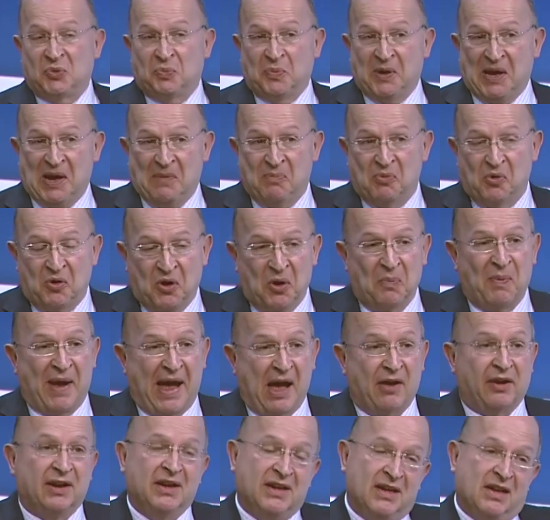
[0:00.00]
to people
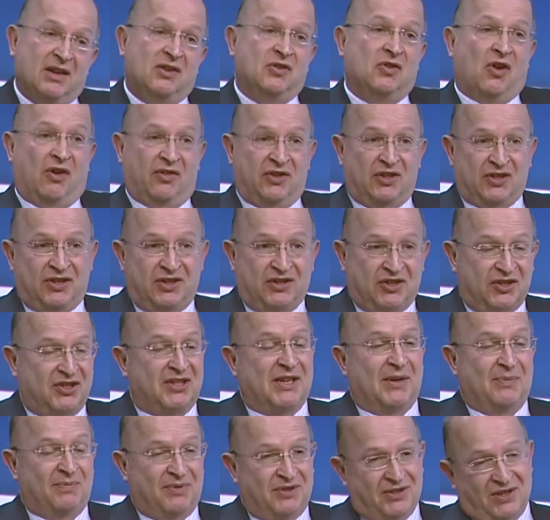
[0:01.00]
about not just the
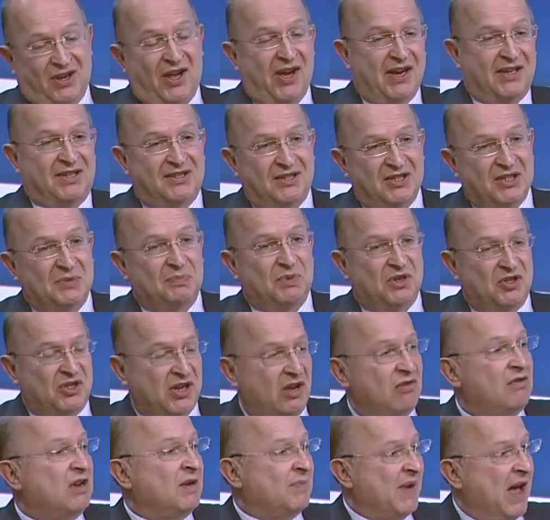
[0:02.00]
SIPs and ISAs, but
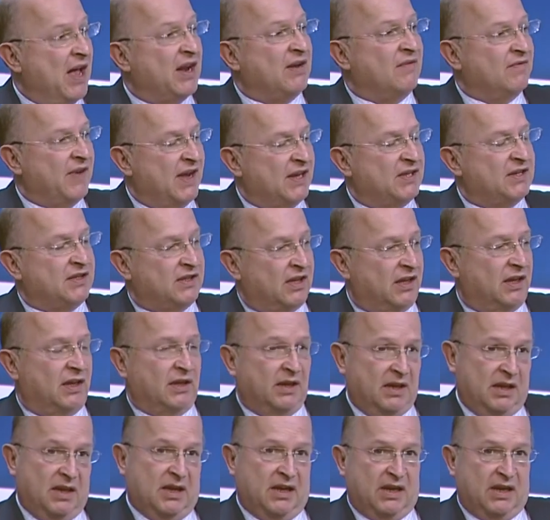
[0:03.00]
generally about investing.